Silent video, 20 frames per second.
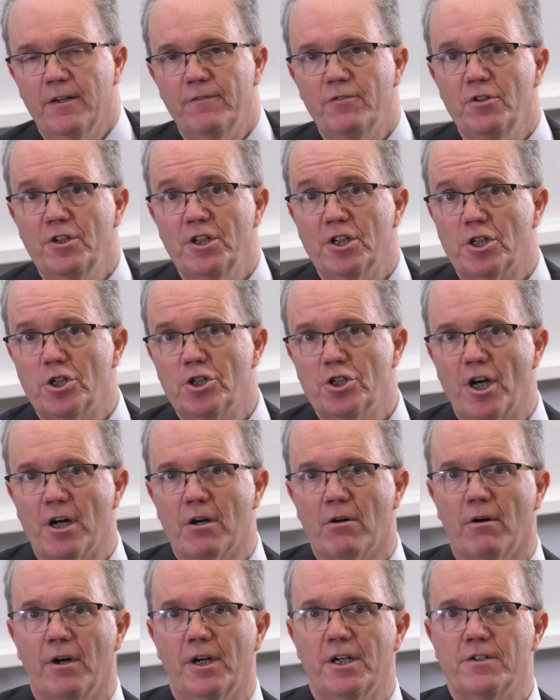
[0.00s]
If you need to
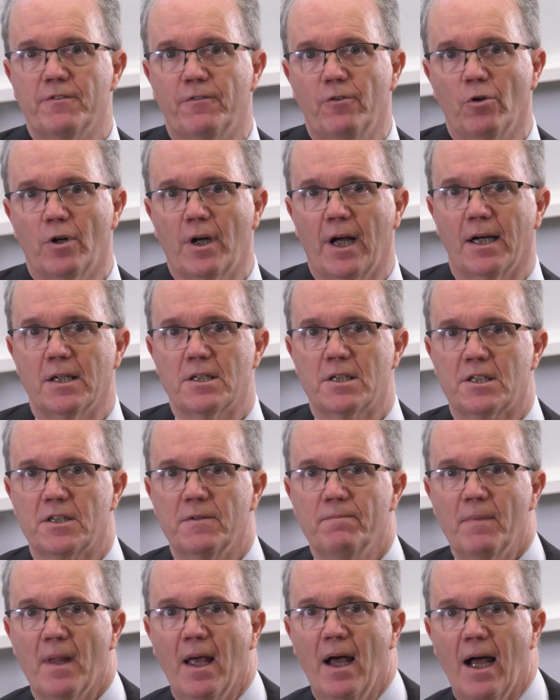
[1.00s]
generate forecasts